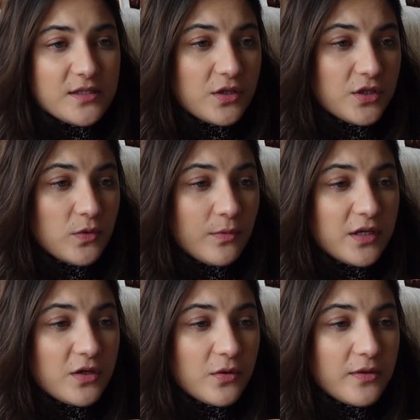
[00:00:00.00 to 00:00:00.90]
a good one.
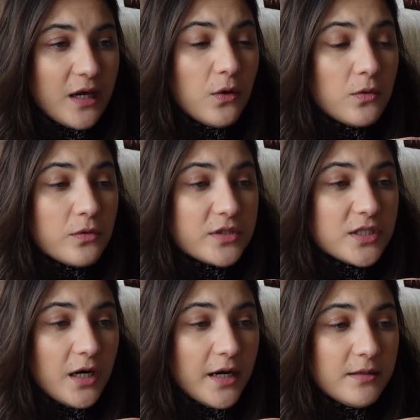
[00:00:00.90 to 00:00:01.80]
We cook with that all the
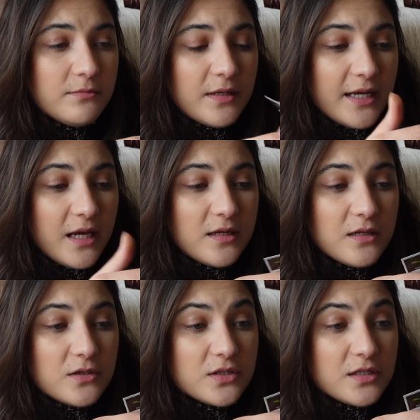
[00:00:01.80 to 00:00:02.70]
time.
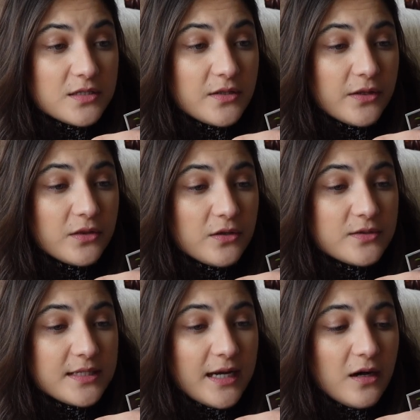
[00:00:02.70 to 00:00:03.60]
Can start sowing
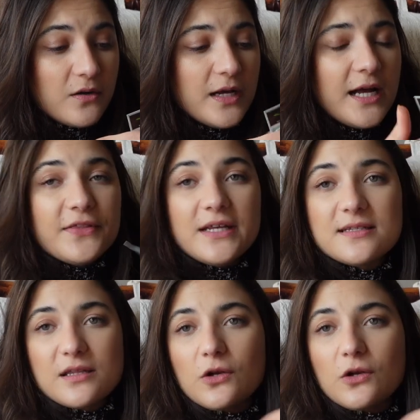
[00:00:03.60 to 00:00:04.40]
those now. These are the